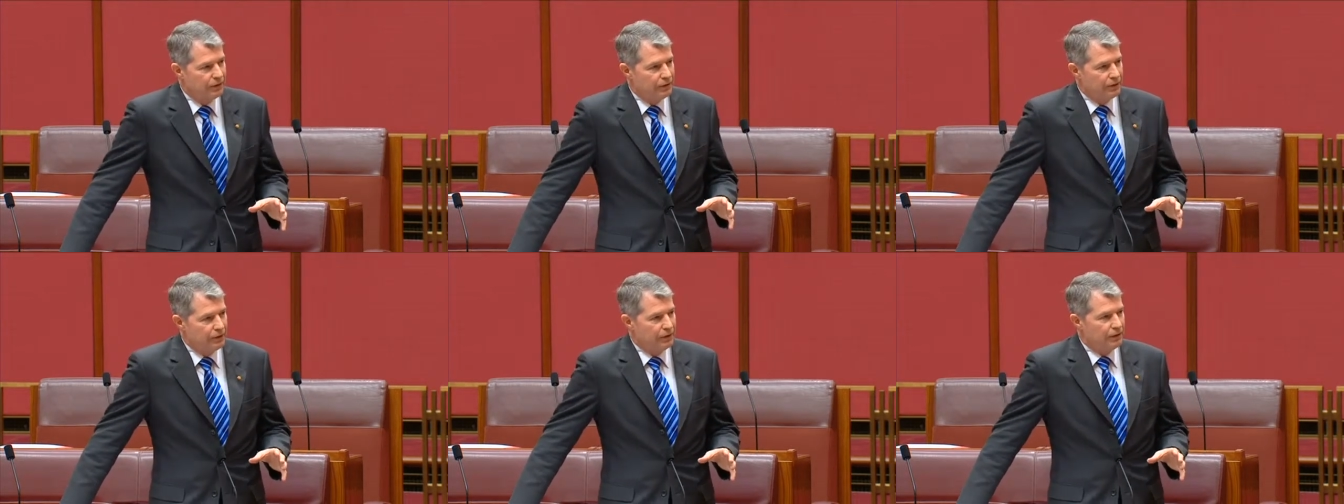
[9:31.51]

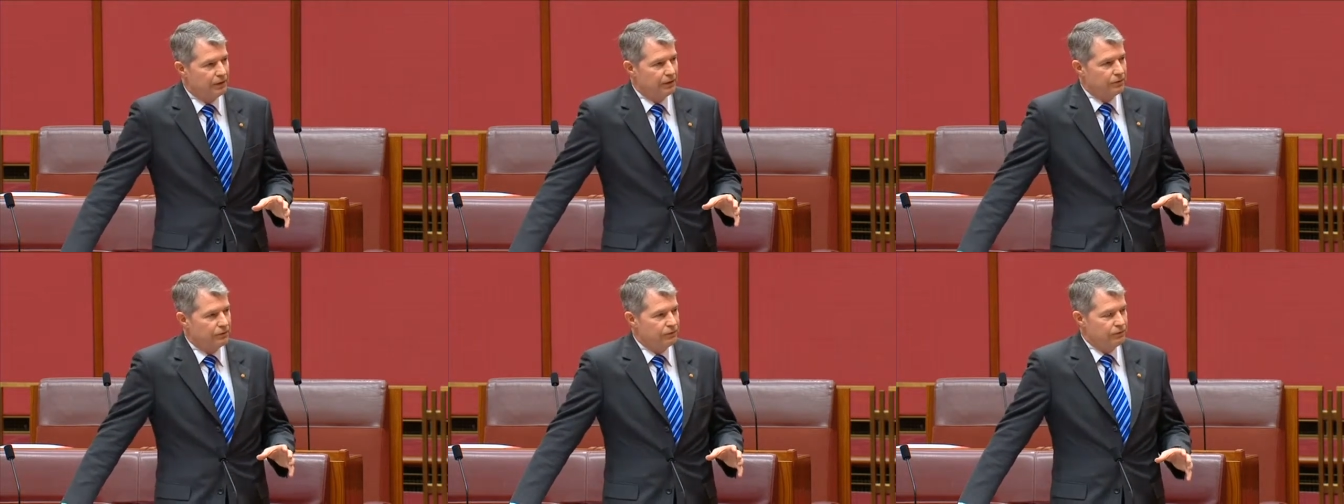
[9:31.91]
uh,
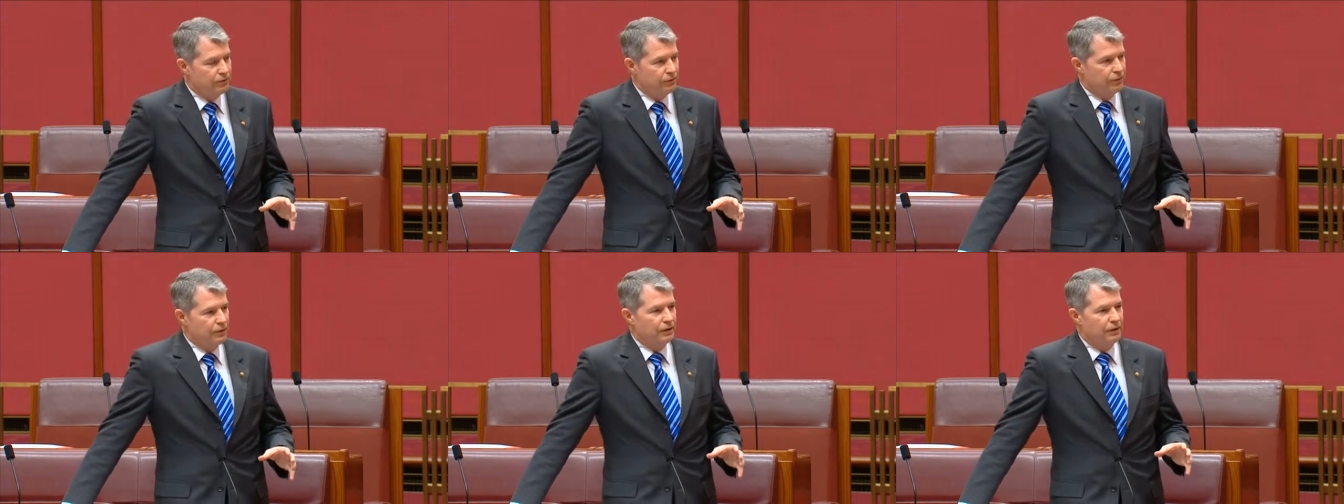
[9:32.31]
in
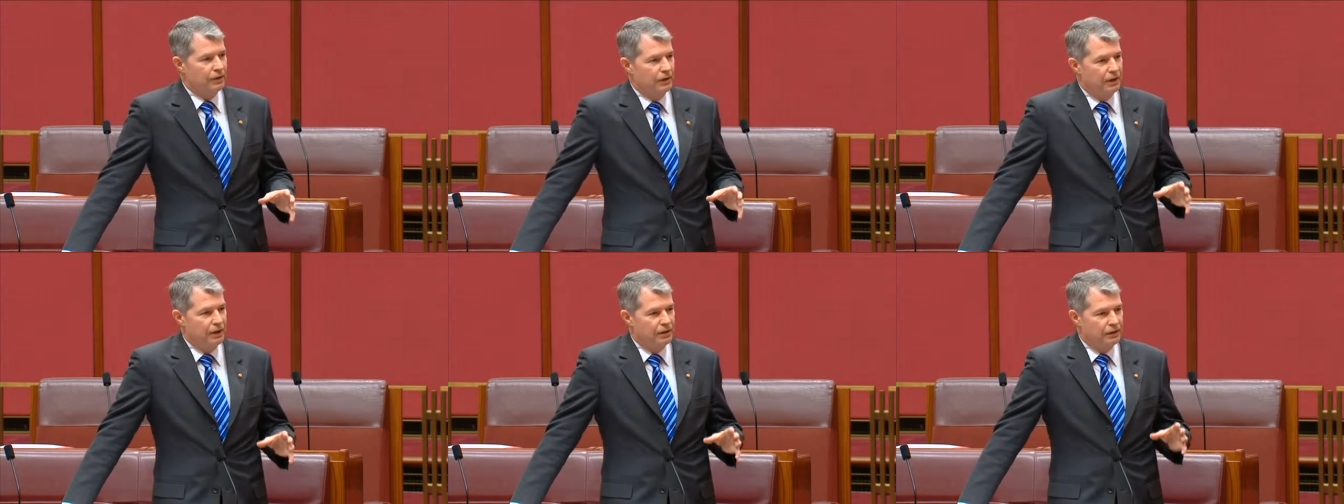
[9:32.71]
Syria
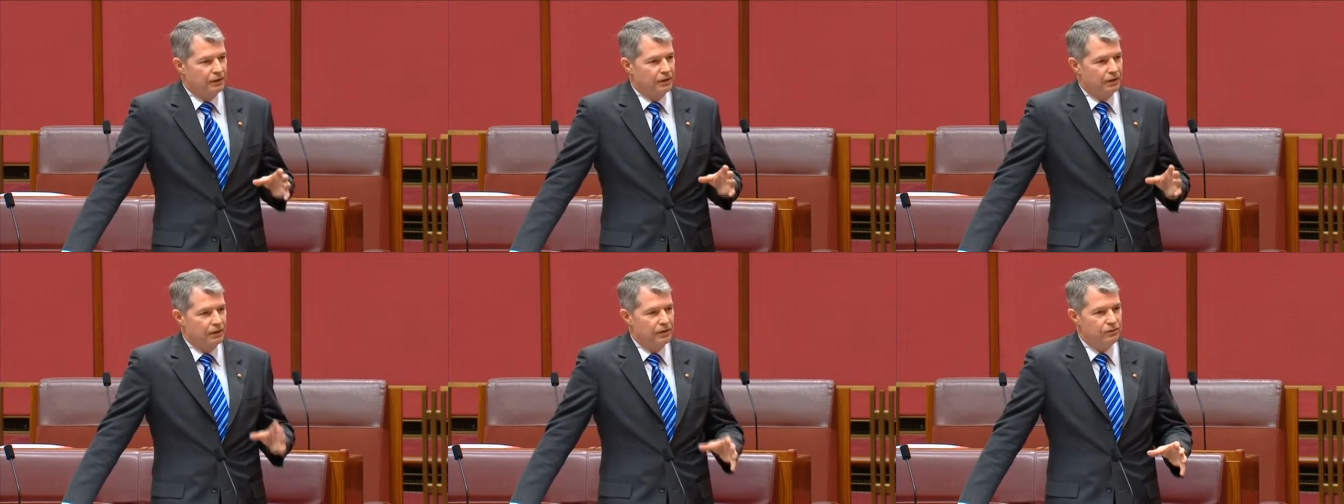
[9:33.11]
and
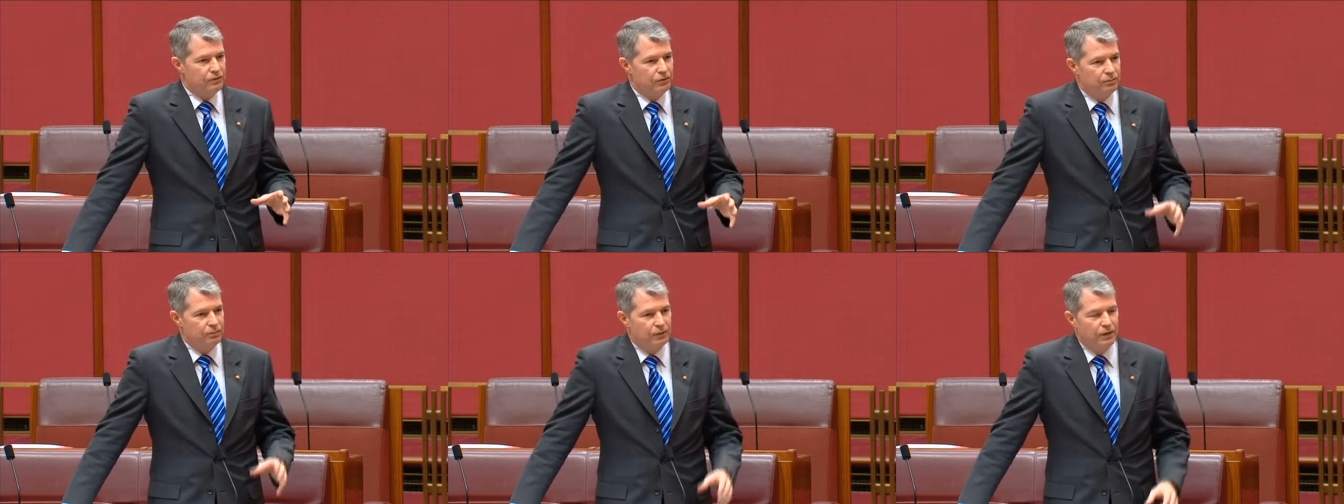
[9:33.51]
in
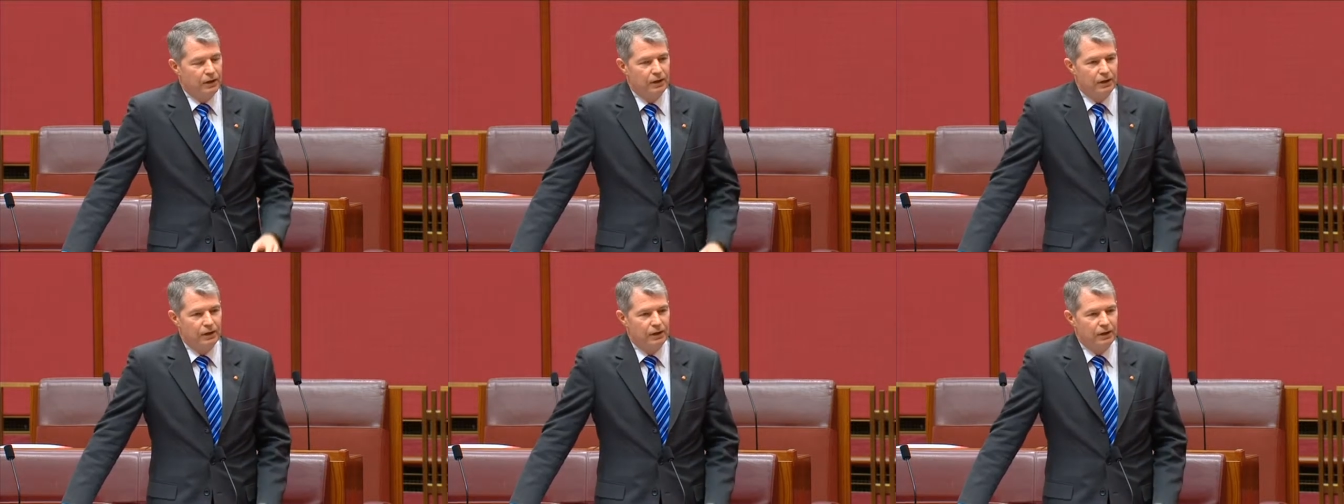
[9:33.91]
Egypt,